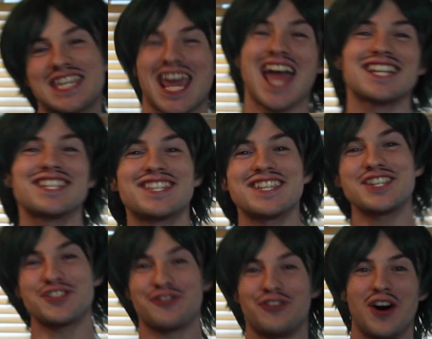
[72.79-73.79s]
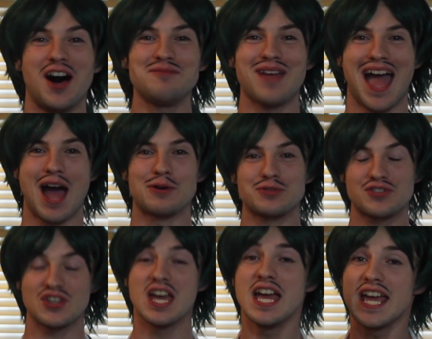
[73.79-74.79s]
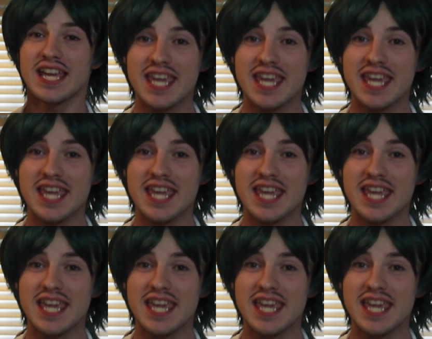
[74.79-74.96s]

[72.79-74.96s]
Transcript: Kansas farmhouse.